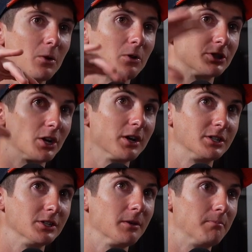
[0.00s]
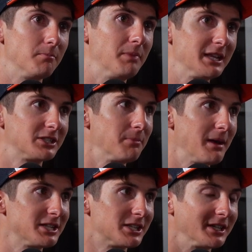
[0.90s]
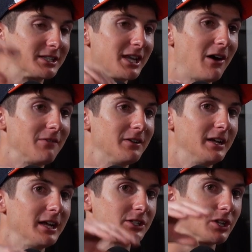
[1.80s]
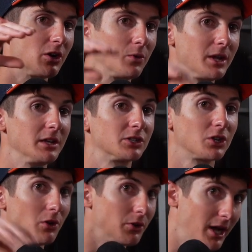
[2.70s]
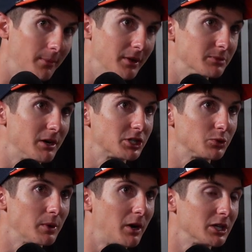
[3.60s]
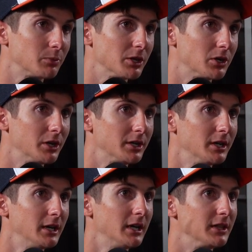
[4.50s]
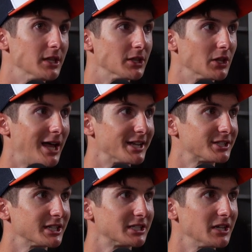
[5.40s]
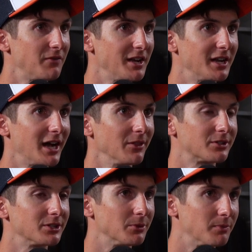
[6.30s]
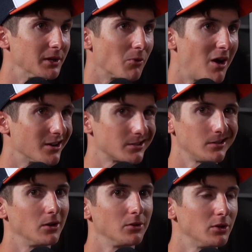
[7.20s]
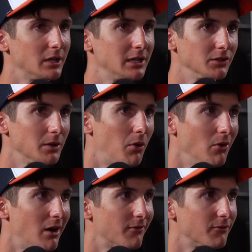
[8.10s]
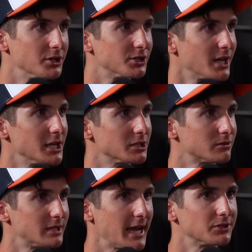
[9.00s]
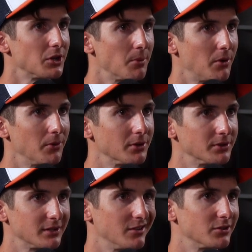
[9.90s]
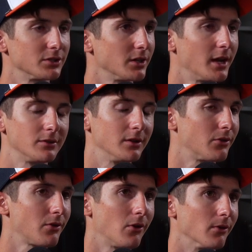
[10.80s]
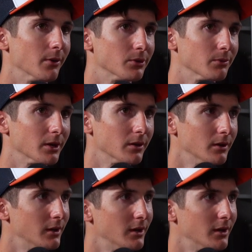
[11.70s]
the base of the mesa itself. And so we soloed up as much as we possibly could. And then the last 60 feet, I looked at the big rocks, you could easily pull off fridge-sized sandstone boulders. And I was just like, dude, throw a rope to me.